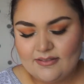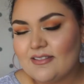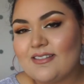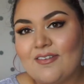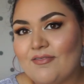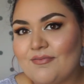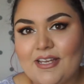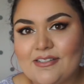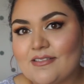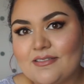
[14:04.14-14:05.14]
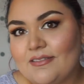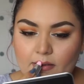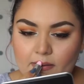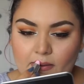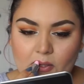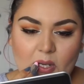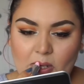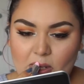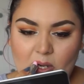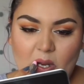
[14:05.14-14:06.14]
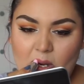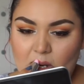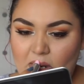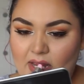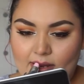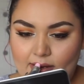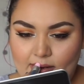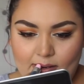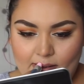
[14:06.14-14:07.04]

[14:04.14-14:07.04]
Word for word: This stuff, I just, I love it. I can't get over it.